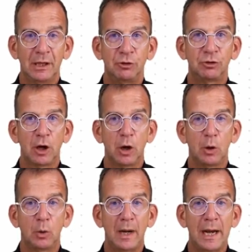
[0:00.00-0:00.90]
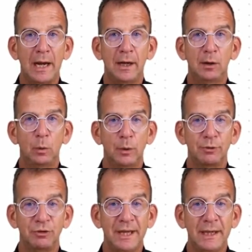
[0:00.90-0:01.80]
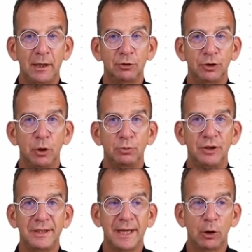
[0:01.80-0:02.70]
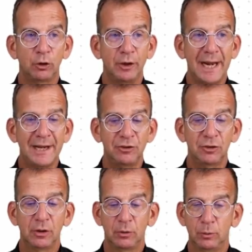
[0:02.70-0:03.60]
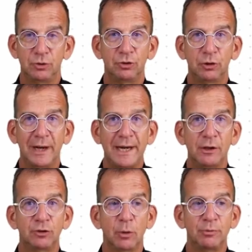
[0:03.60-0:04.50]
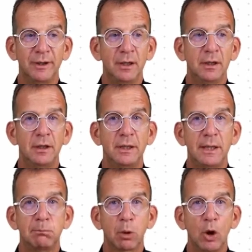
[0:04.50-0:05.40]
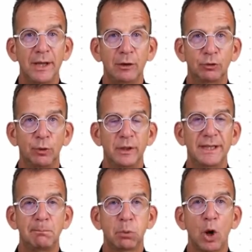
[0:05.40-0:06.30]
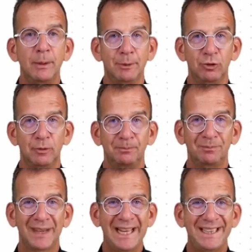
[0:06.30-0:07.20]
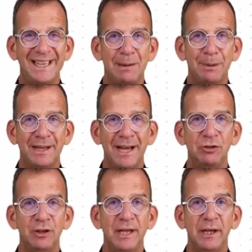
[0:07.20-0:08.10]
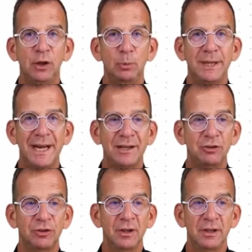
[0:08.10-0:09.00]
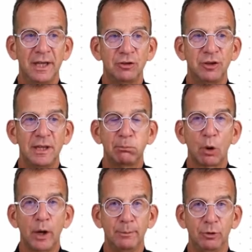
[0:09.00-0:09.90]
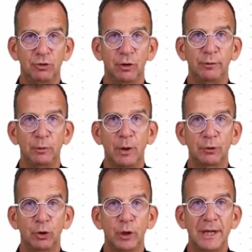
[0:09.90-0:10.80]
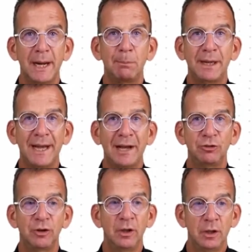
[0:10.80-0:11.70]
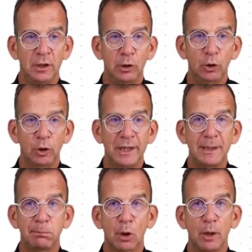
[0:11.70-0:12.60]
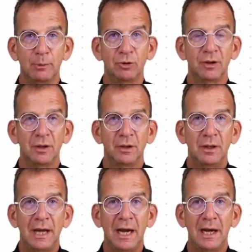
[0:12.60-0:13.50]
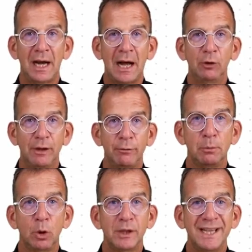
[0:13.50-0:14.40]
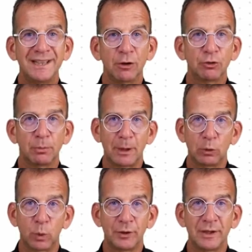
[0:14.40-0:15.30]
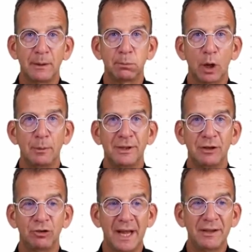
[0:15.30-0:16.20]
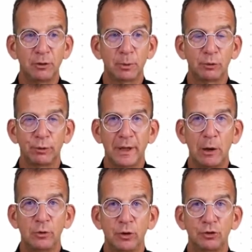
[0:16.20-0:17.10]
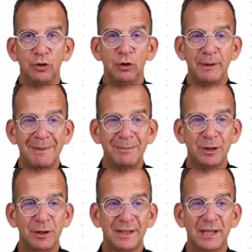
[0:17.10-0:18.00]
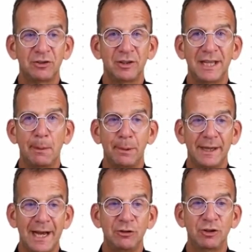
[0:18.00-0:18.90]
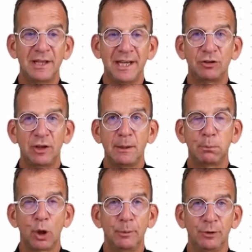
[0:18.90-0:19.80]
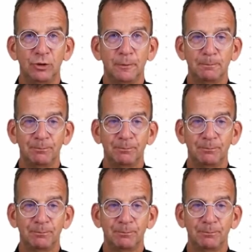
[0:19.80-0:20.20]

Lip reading: So what we see here is kubectl create, which is creating something. Deploy is for deployment. The application in Kubernetes is a deployment. So if you want to run an application, you run a deployment. I'll you more details about what the deployment is later, but for now just remember that the application is a deployment.